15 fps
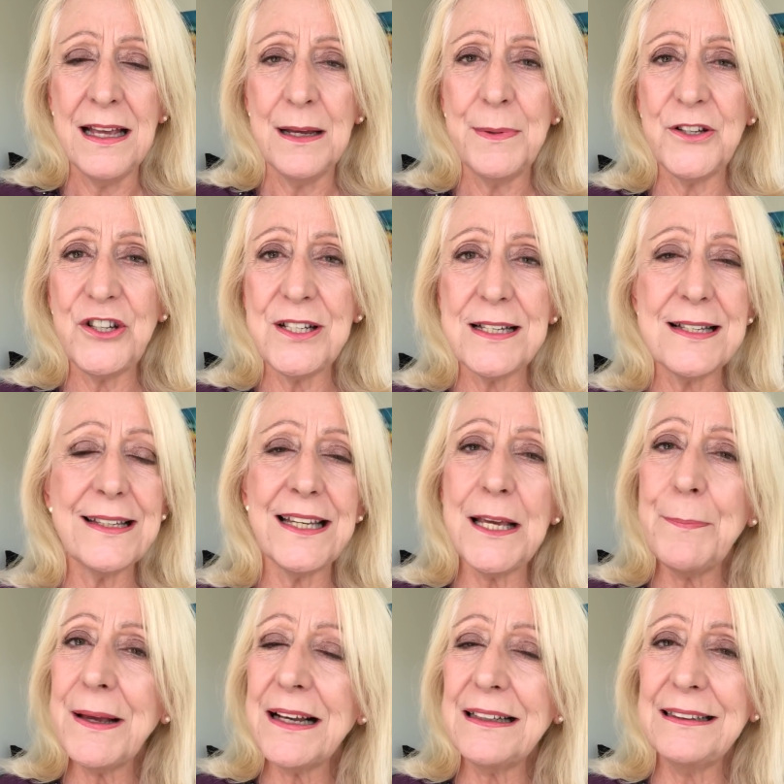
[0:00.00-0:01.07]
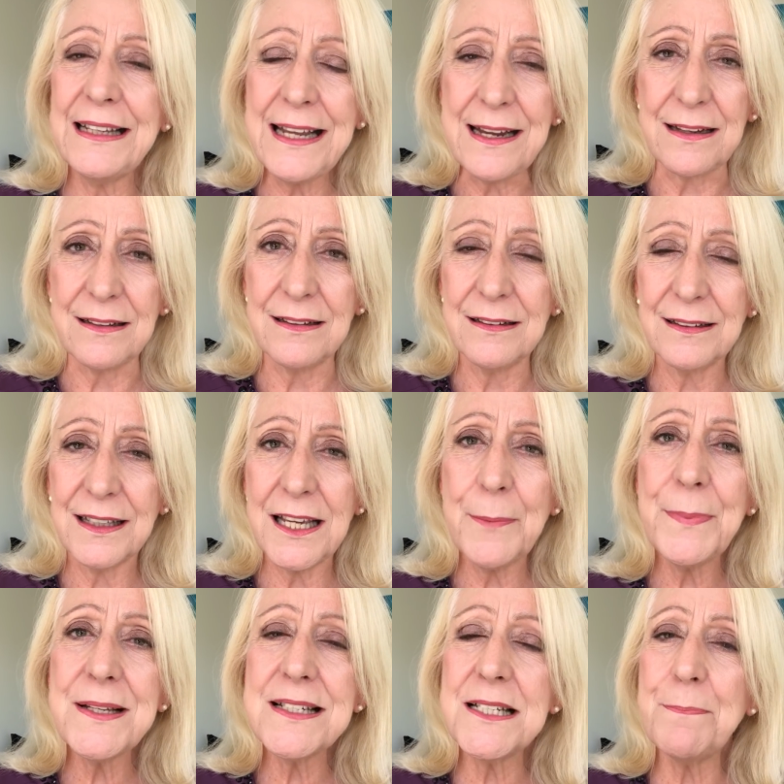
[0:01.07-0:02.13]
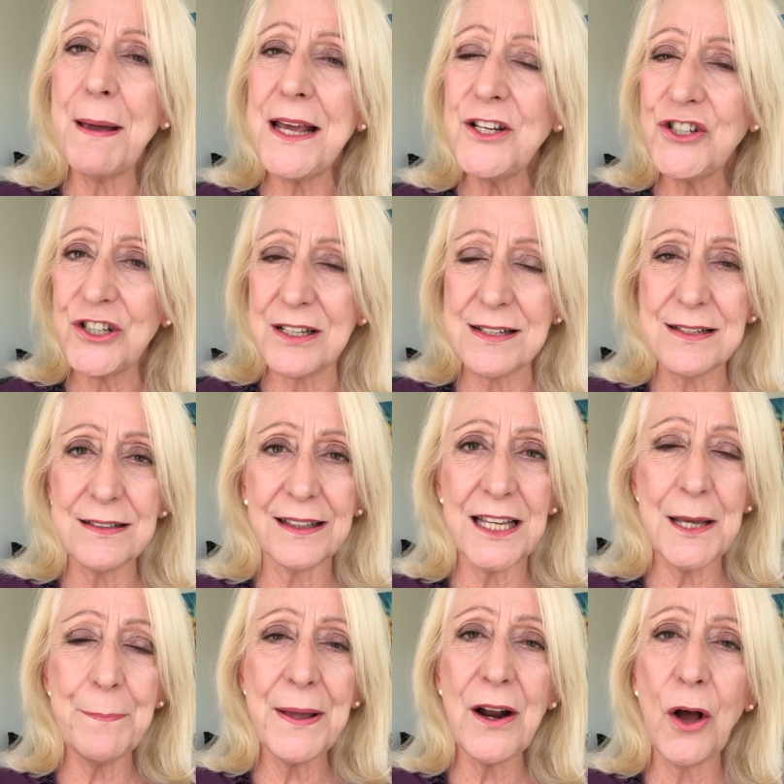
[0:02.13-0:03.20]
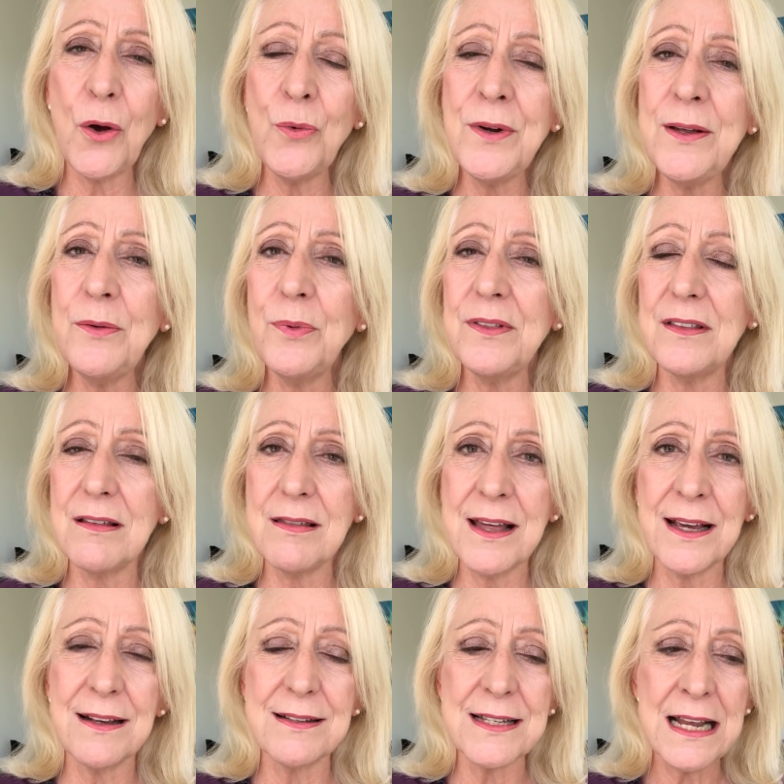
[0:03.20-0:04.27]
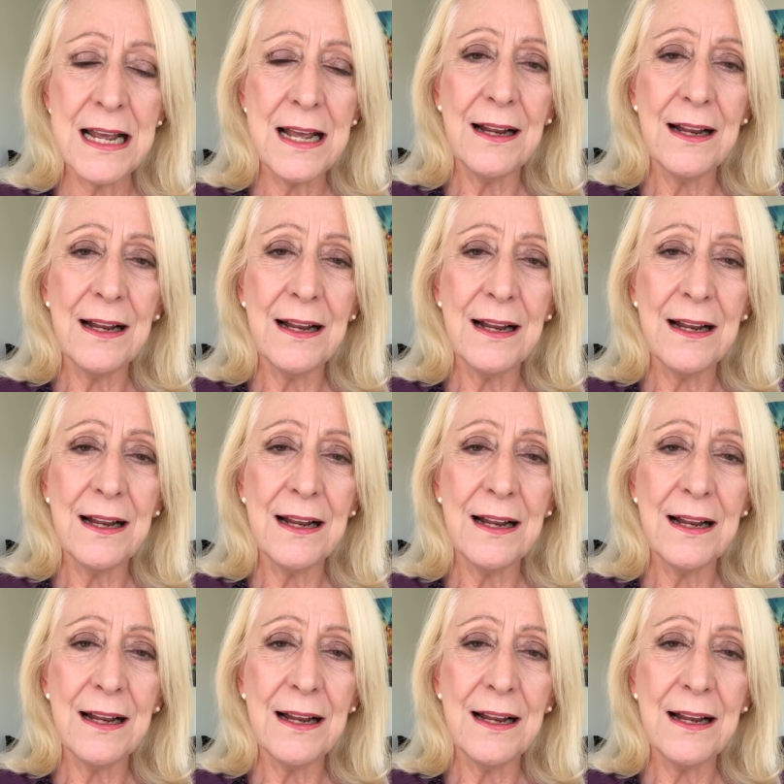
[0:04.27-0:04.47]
But she says, keep it clean, keep it spacious, keep it only with the things.